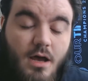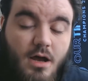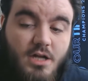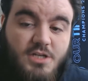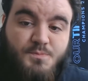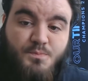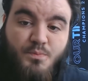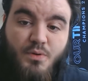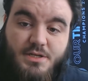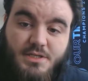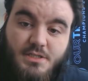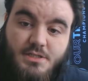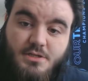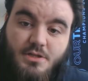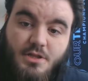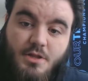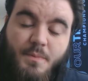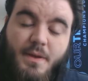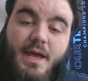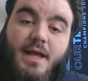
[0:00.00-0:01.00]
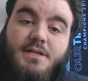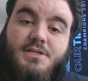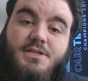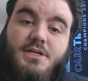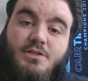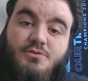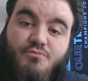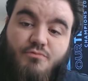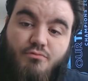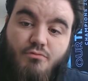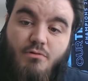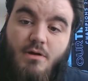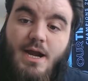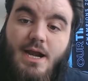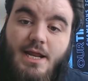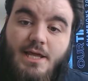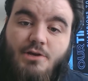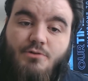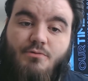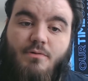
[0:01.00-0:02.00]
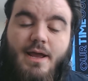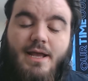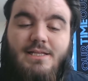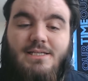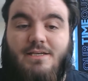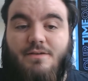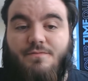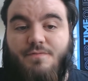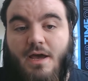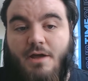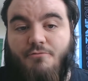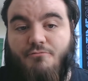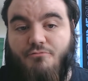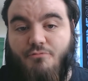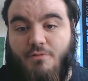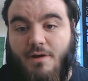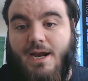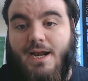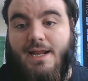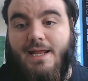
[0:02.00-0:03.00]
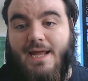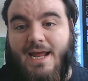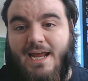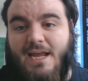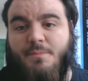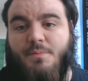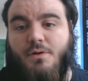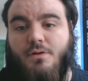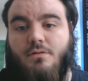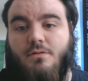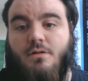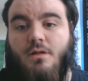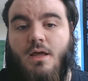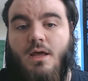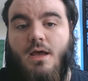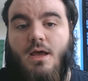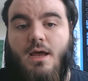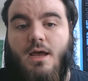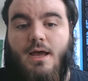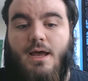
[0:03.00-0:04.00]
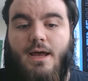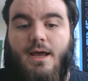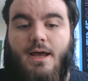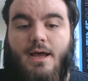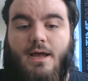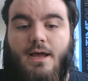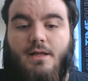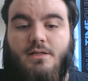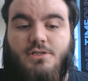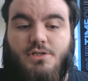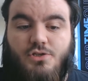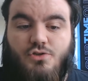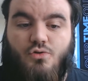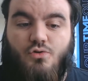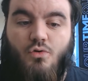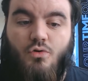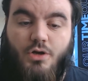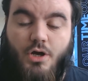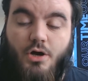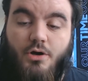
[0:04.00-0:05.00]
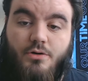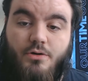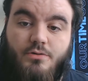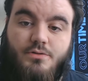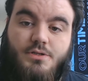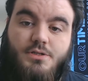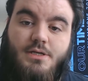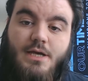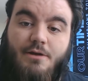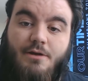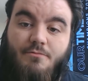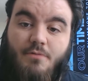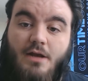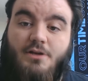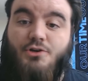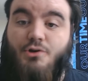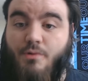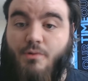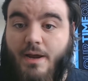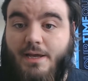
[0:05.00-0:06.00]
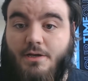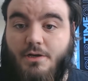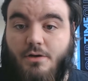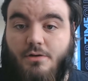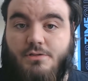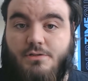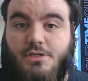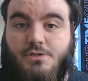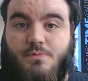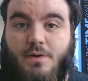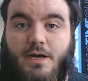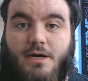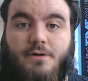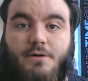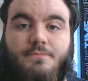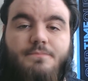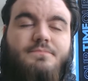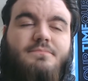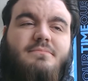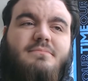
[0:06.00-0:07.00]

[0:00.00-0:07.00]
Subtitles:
presence on the pitch, and he's really creative and really able to score goals and create goals as well.